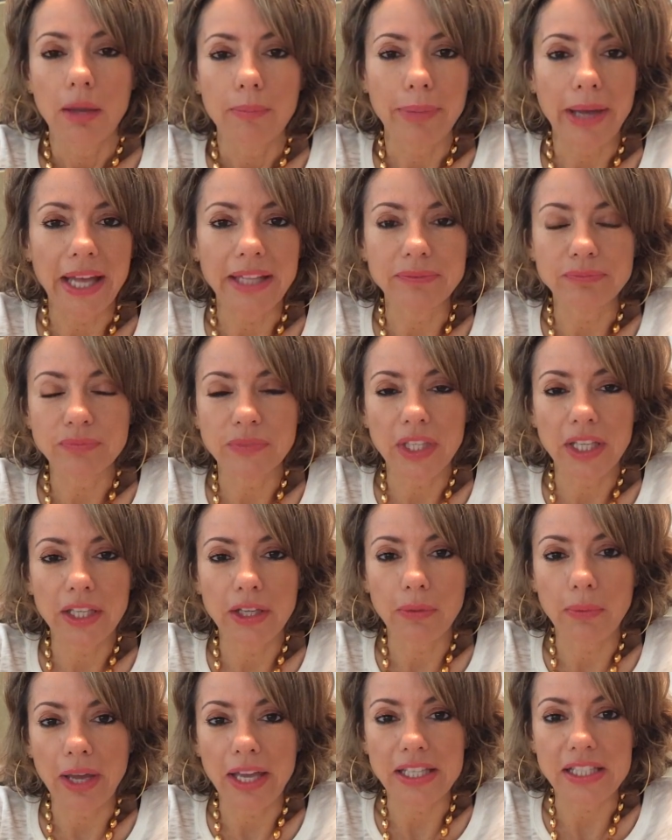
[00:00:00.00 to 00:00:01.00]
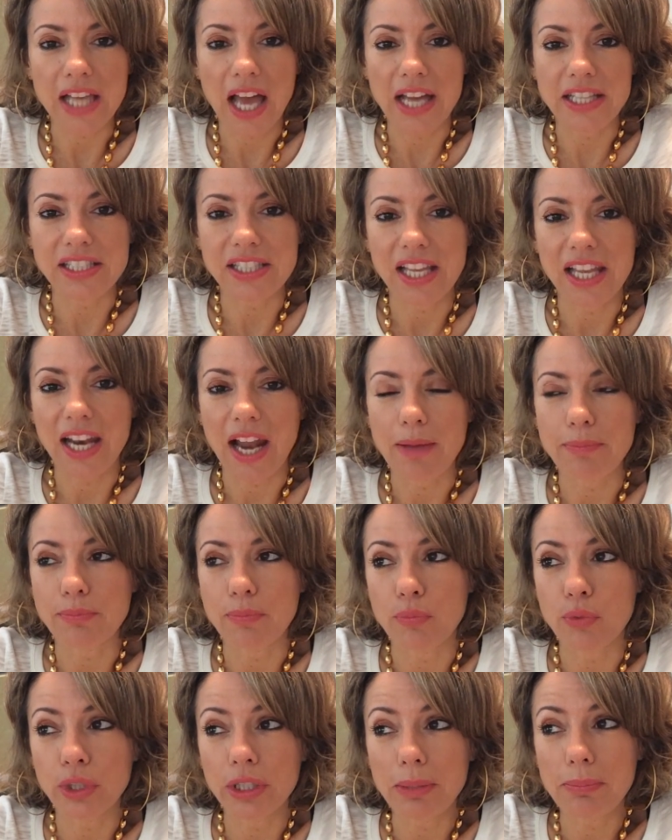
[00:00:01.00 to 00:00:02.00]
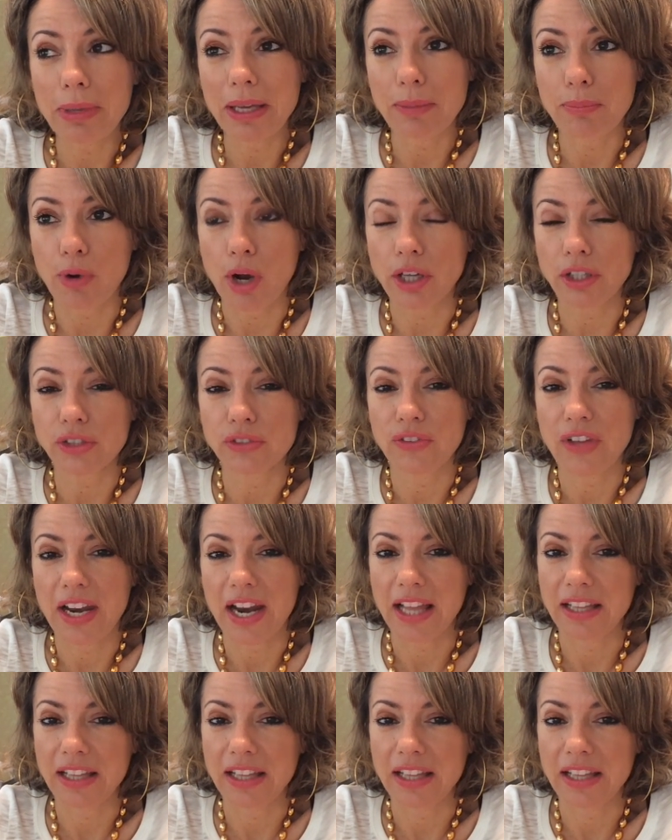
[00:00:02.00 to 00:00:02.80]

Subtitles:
But anyways, I said, I'm a really big Broncos fan.